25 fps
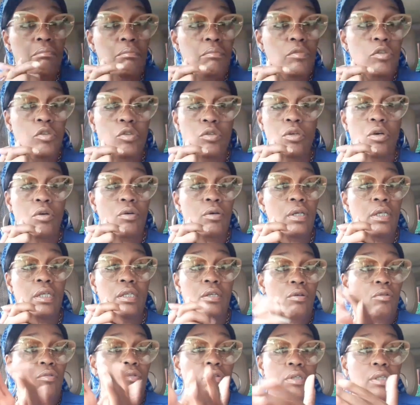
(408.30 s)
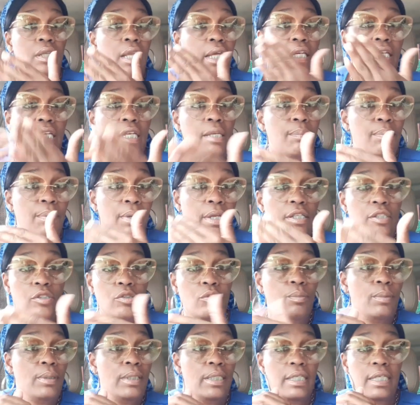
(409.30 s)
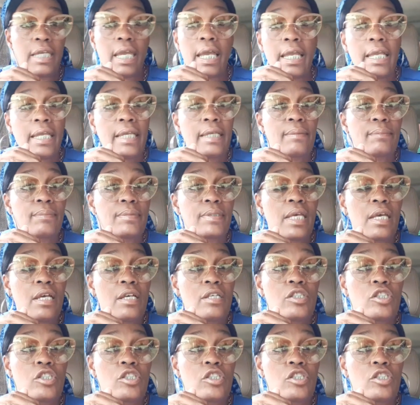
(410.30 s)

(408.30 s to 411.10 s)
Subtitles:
you know, he don't look like he plays too many games.